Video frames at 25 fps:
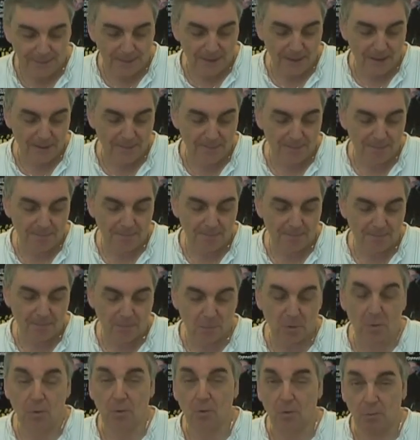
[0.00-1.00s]
Um,
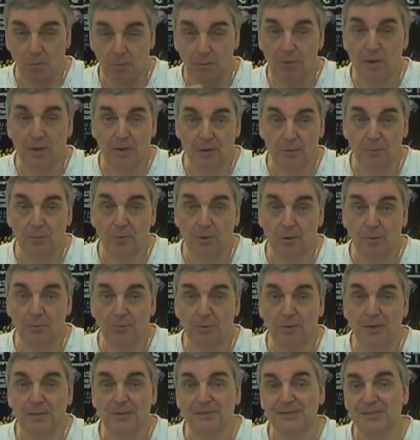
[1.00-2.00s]
or
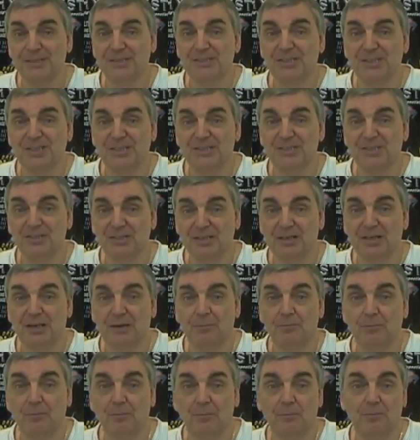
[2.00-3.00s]
inappropriate suggestion
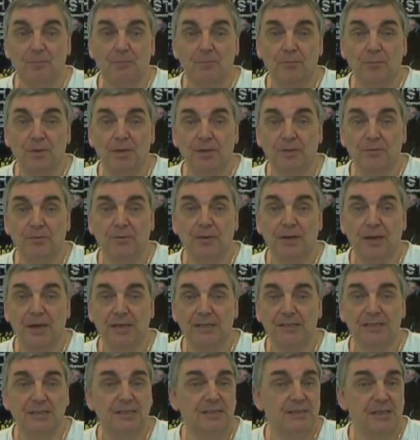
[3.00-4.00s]
can be
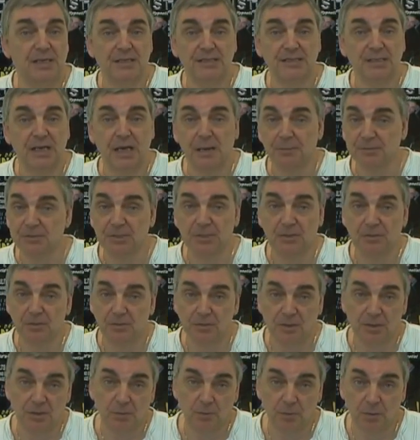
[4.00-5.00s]
created. Yes,
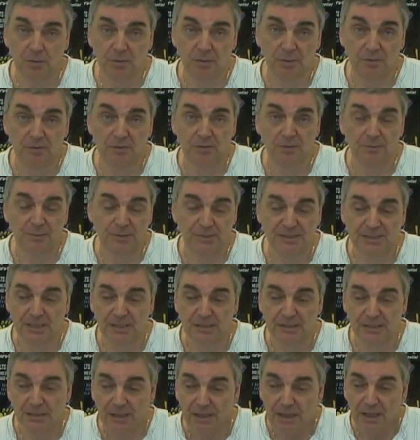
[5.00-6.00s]
absolutely, one hundred
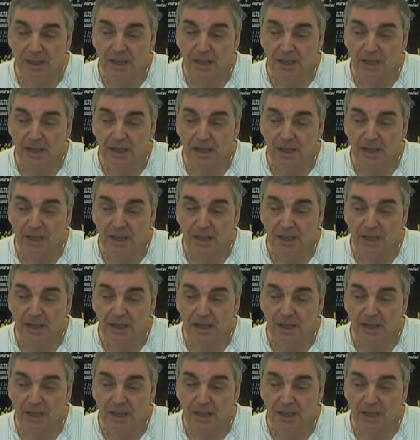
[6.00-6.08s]
percent.